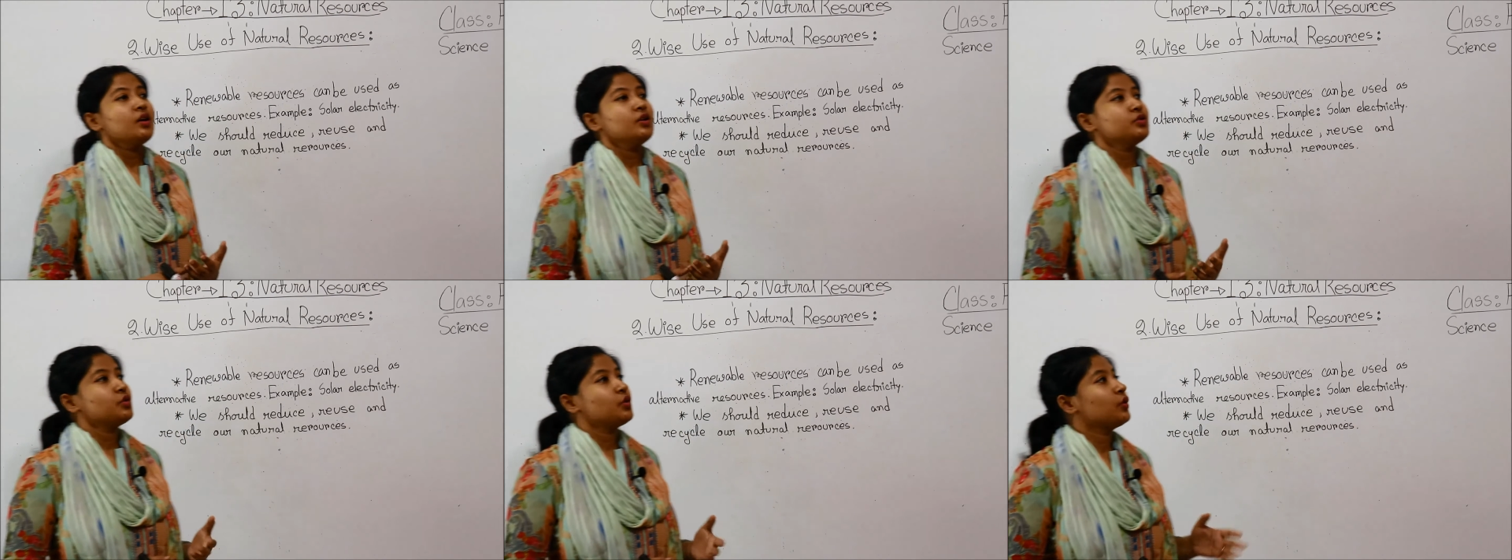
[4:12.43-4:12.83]

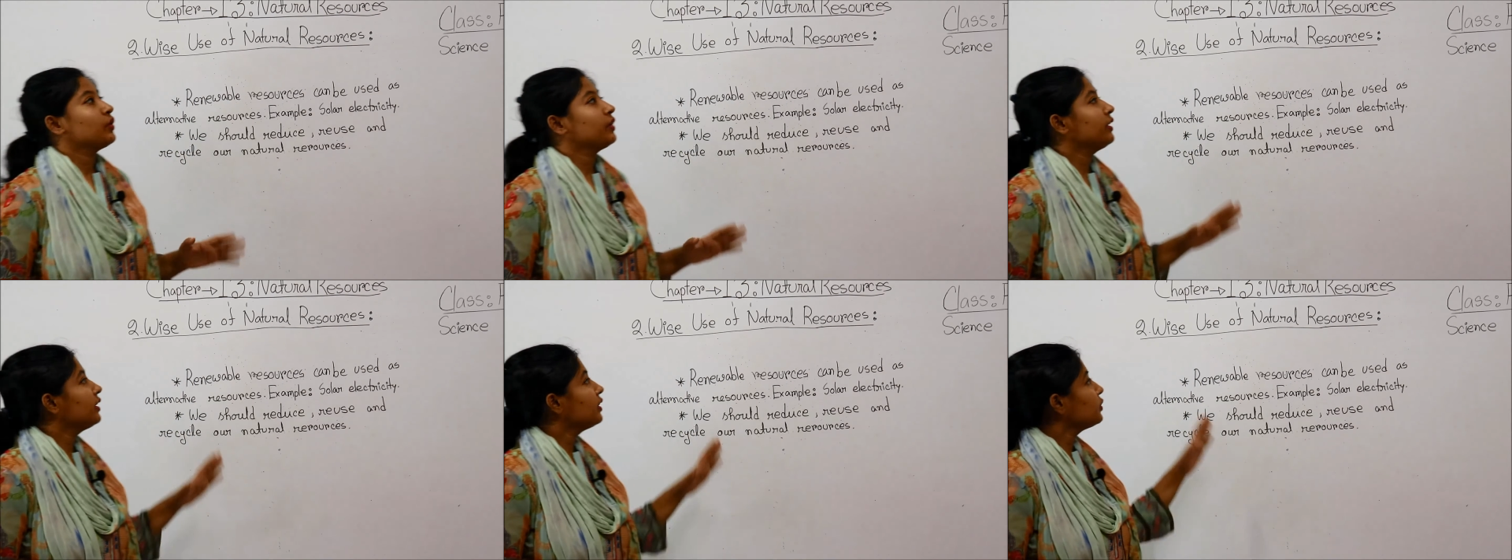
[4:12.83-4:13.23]

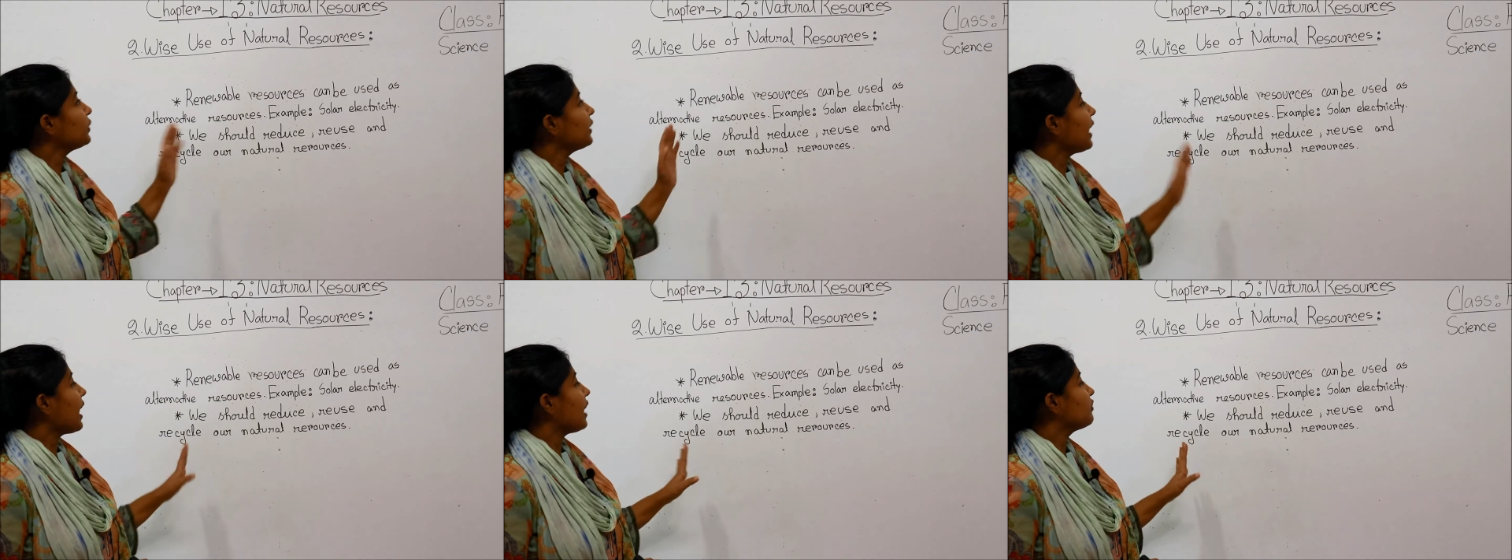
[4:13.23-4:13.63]
So here
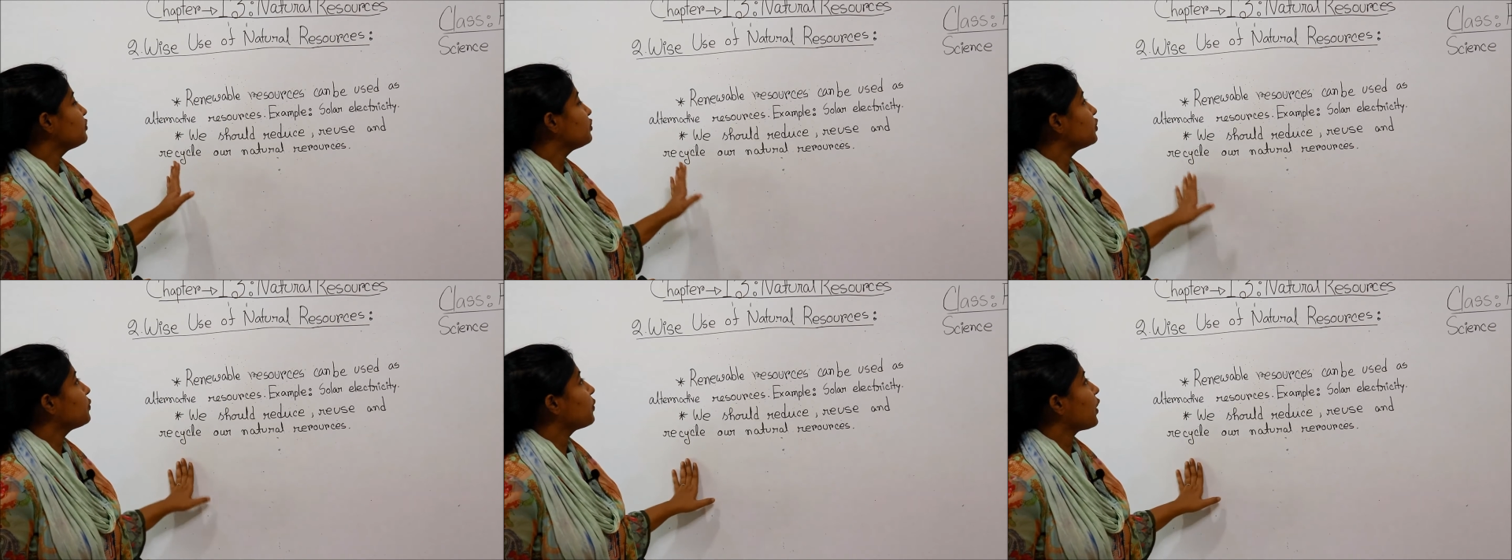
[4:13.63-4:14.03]
we have
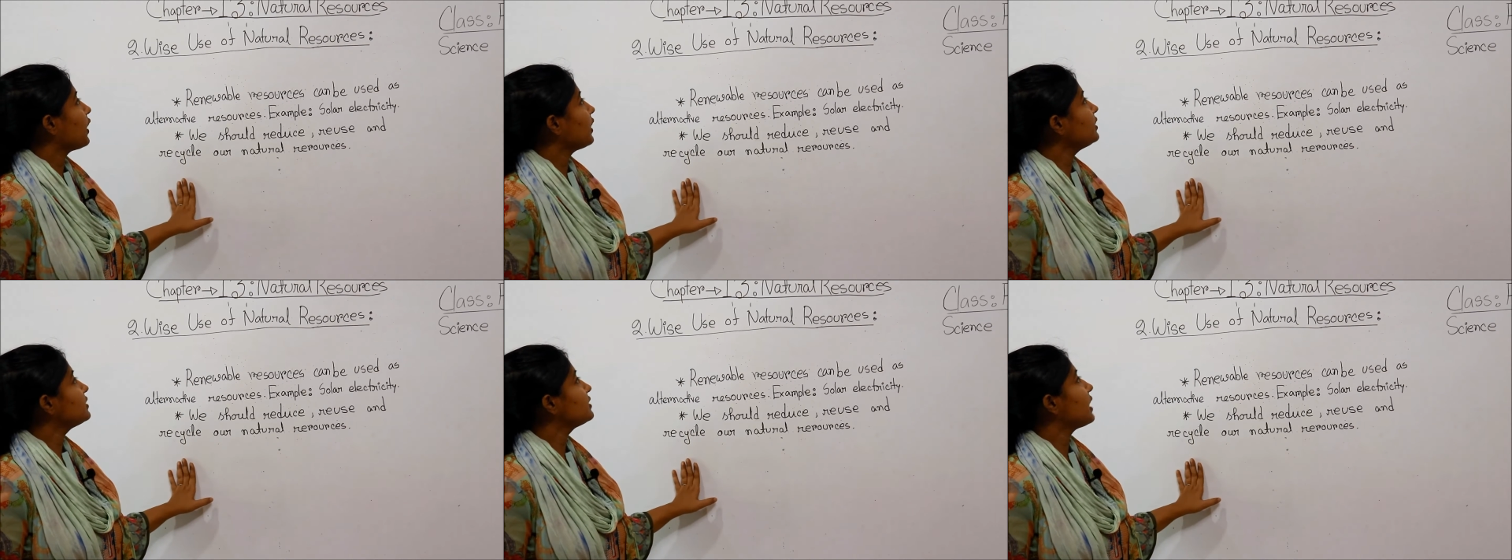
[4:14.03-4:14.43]
2
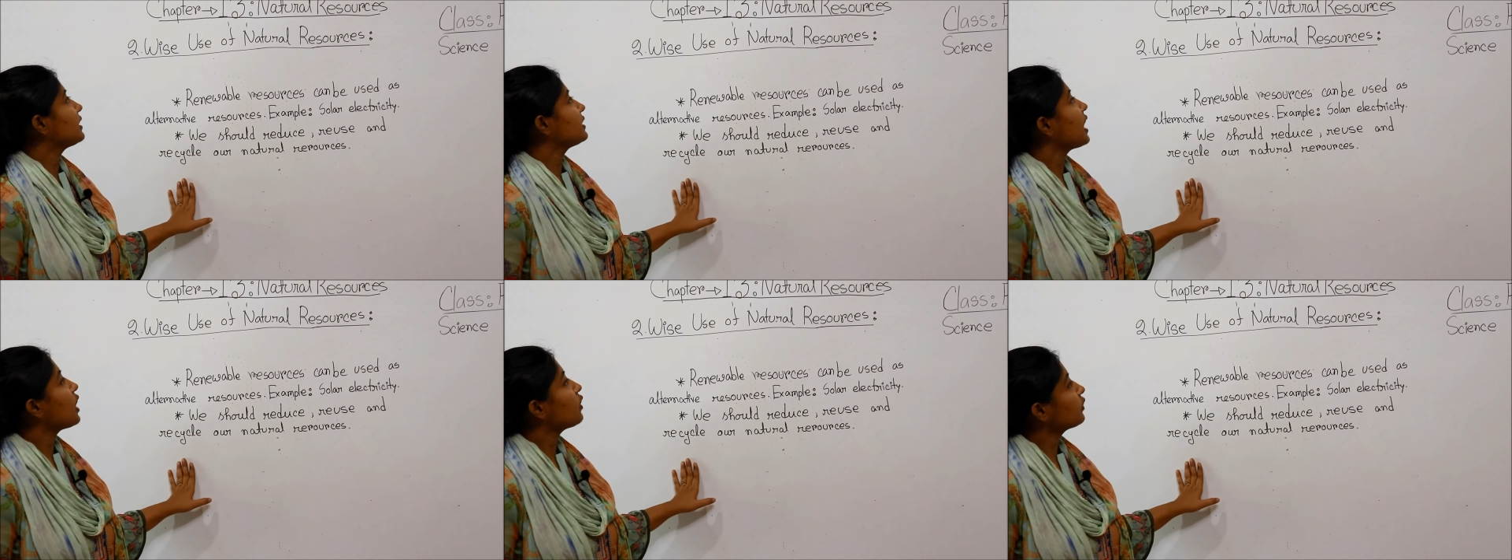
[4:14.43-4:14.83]
points
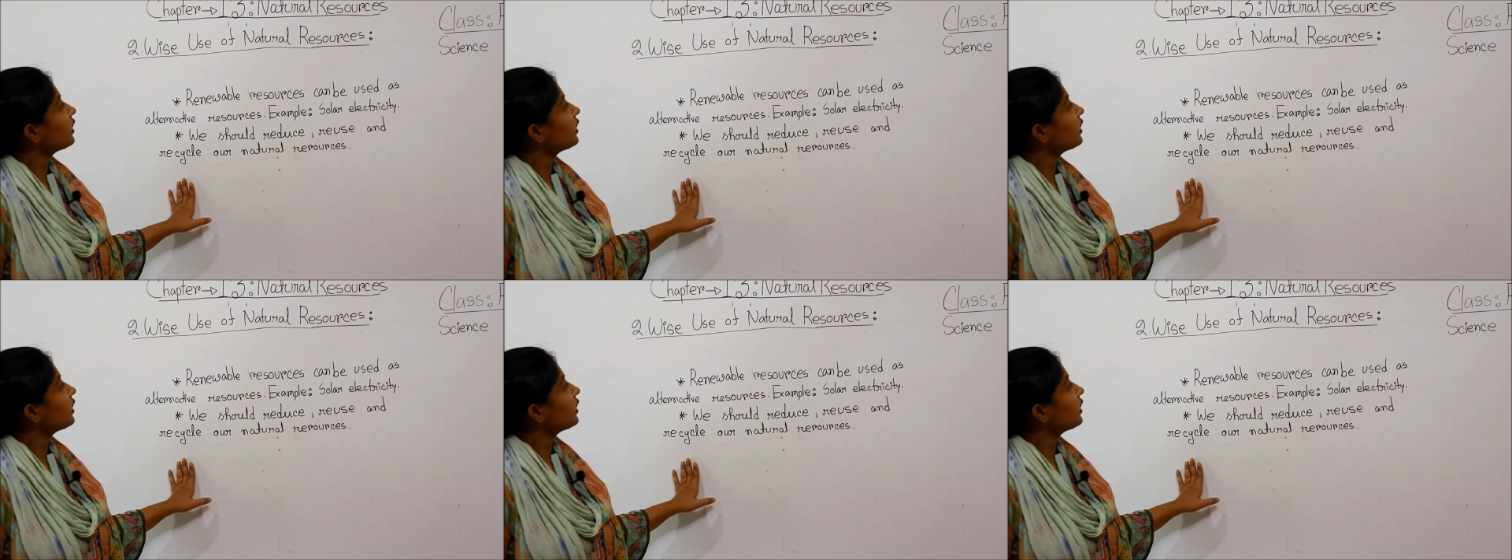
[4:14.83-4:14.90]
that how